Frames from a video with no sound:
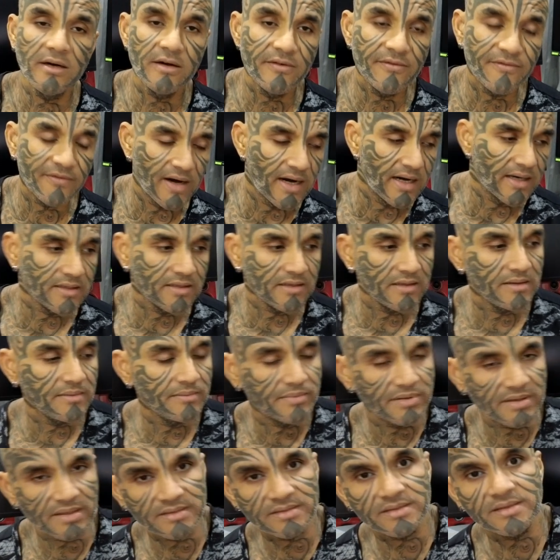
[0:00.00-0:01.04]
father
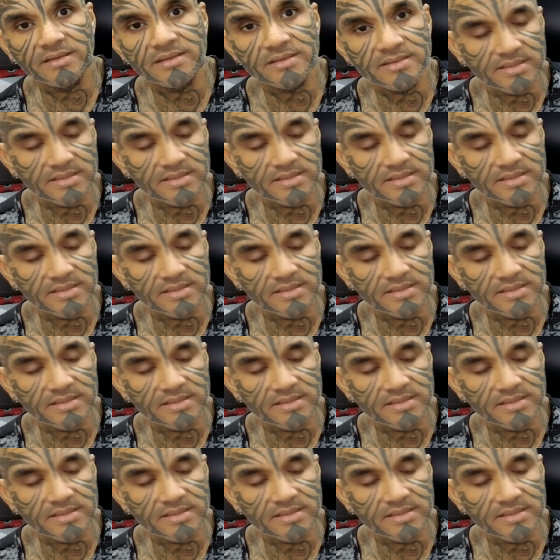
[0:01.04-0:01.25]
brother